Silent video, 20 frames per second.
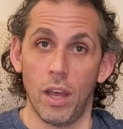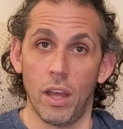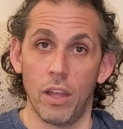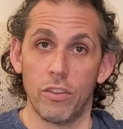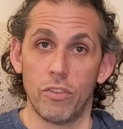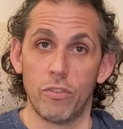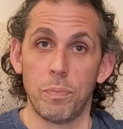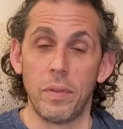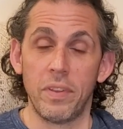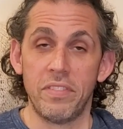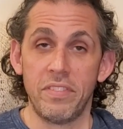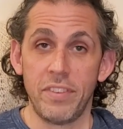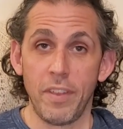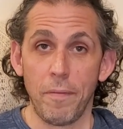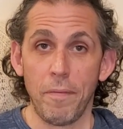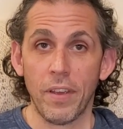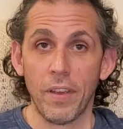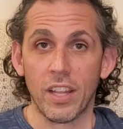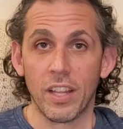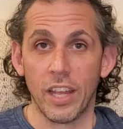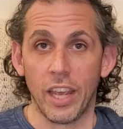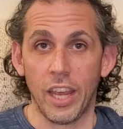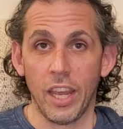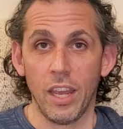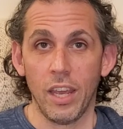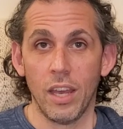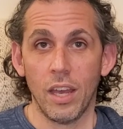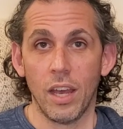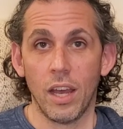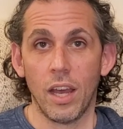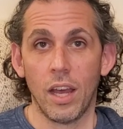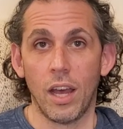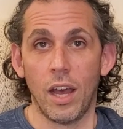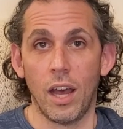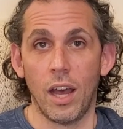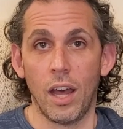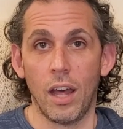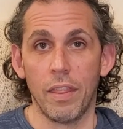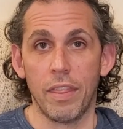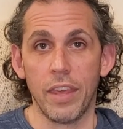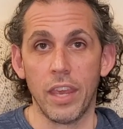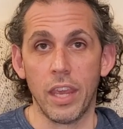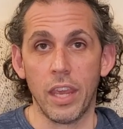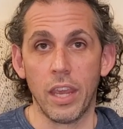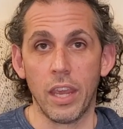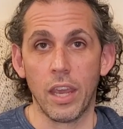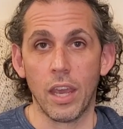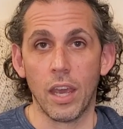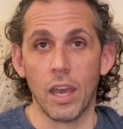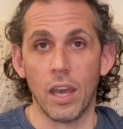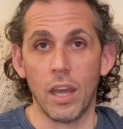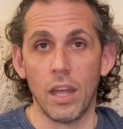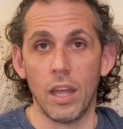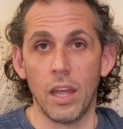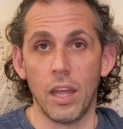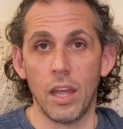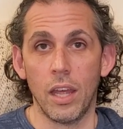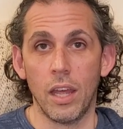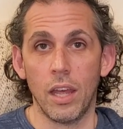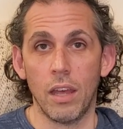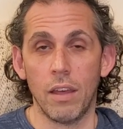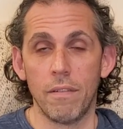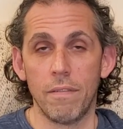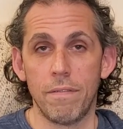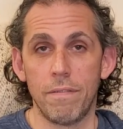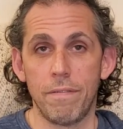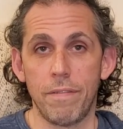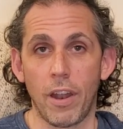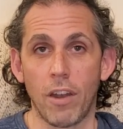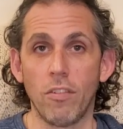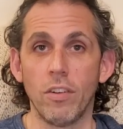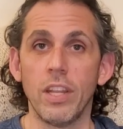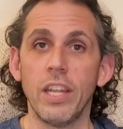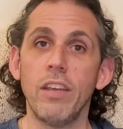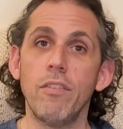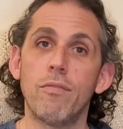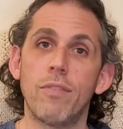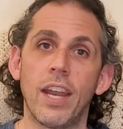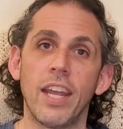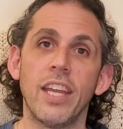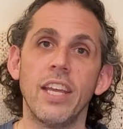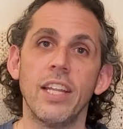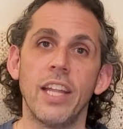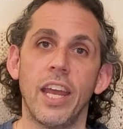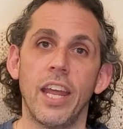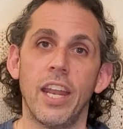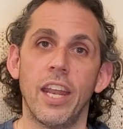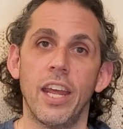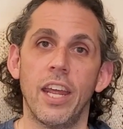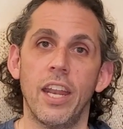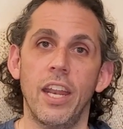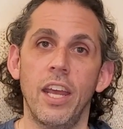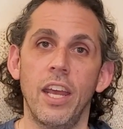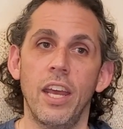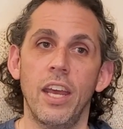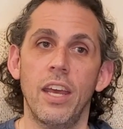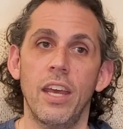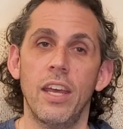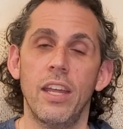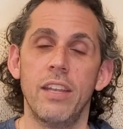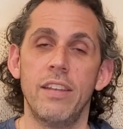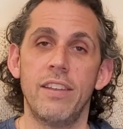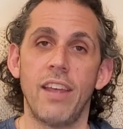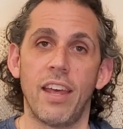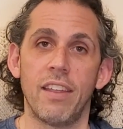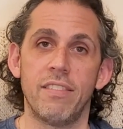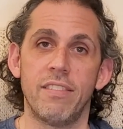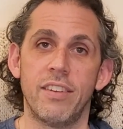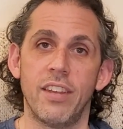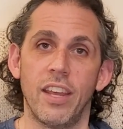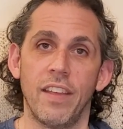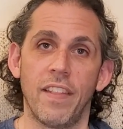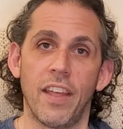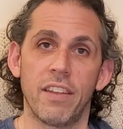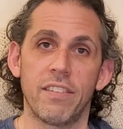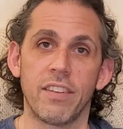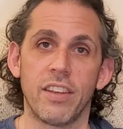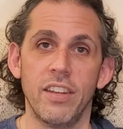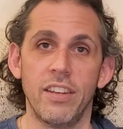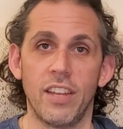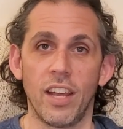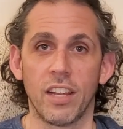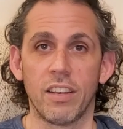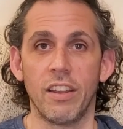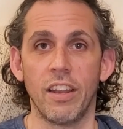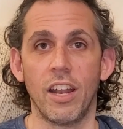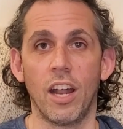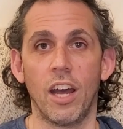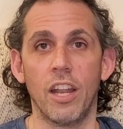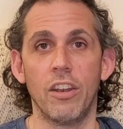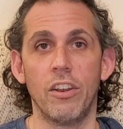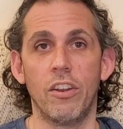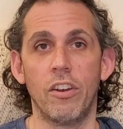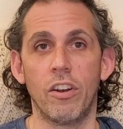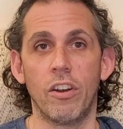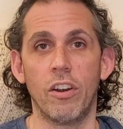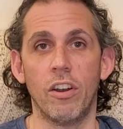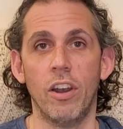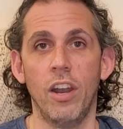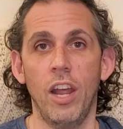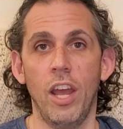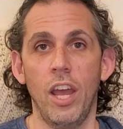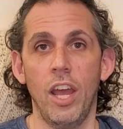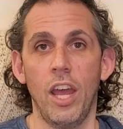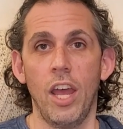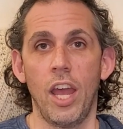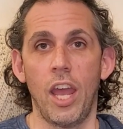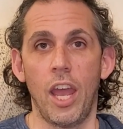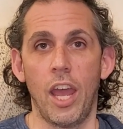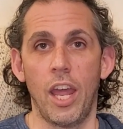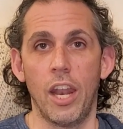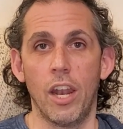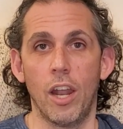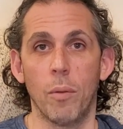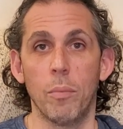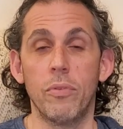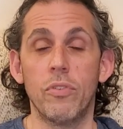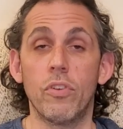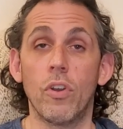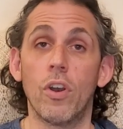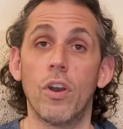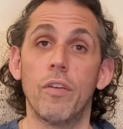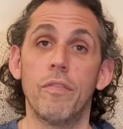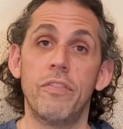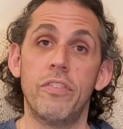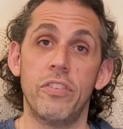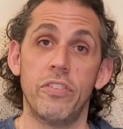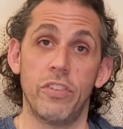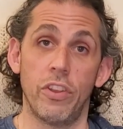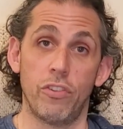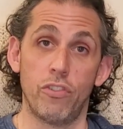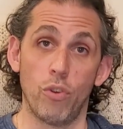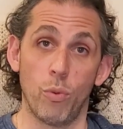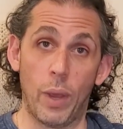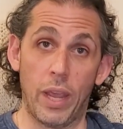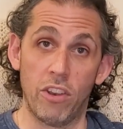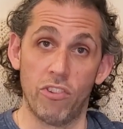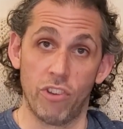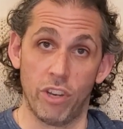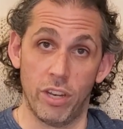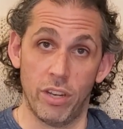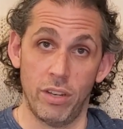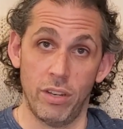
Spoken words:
Specifically, the federally regulated testing that's conducted under an observed situation.